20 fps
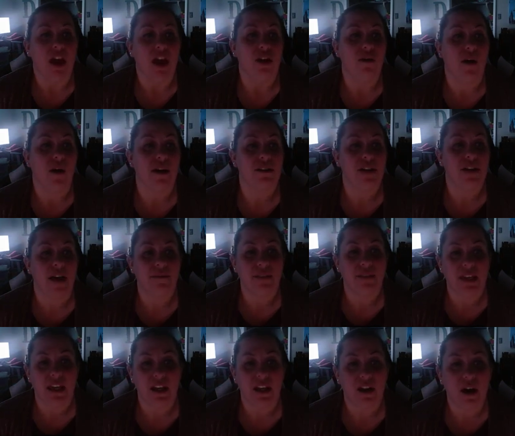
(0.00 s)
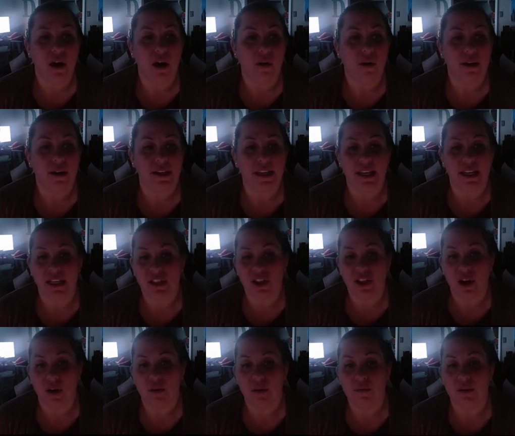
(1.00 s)
You also have keto or
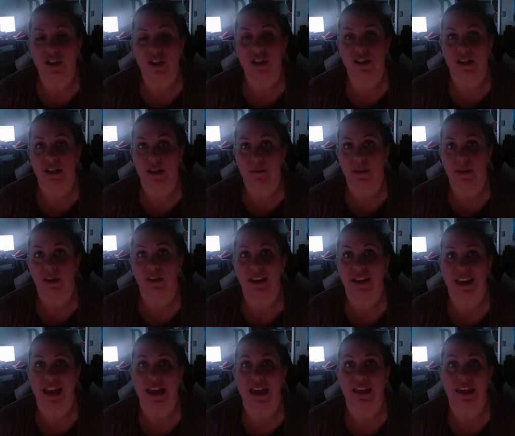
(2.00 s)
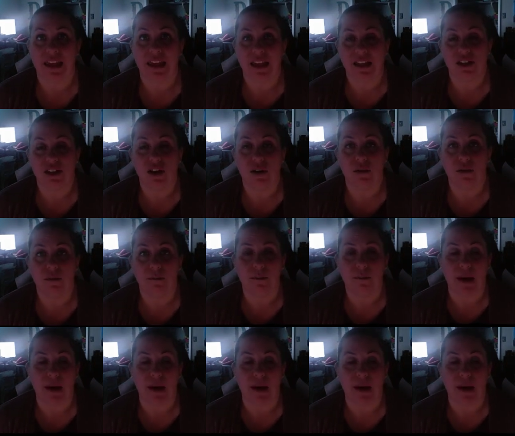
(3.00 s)
ketone, which is going to be looking at ketone